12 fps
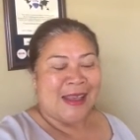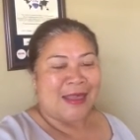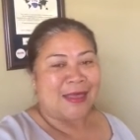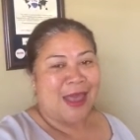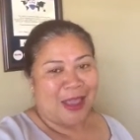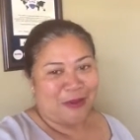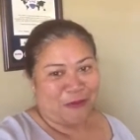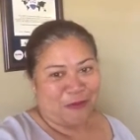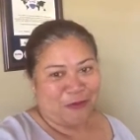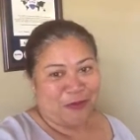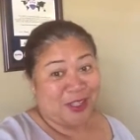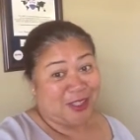
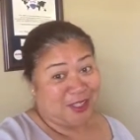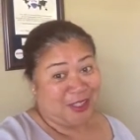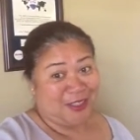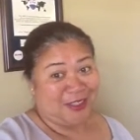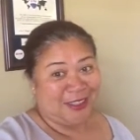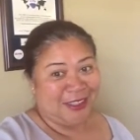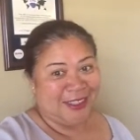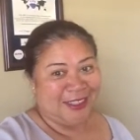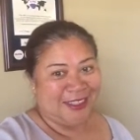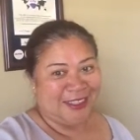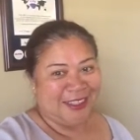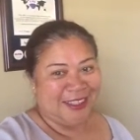life is good
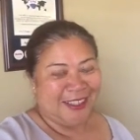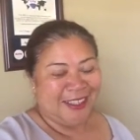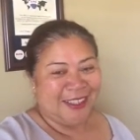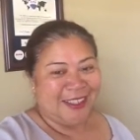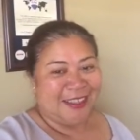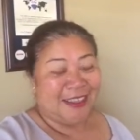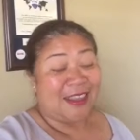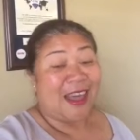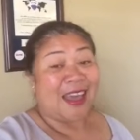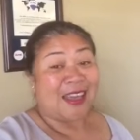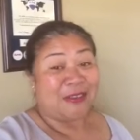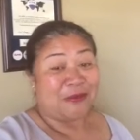
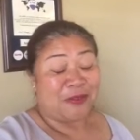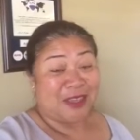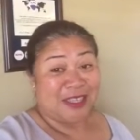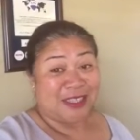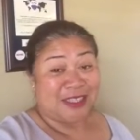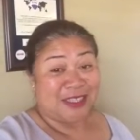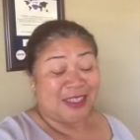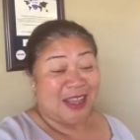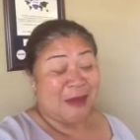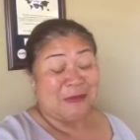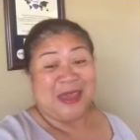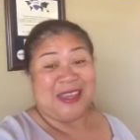life is
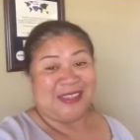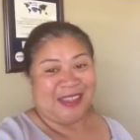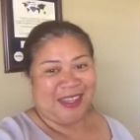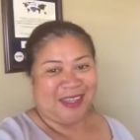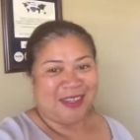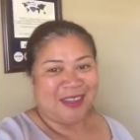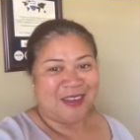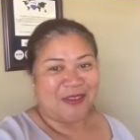amazing.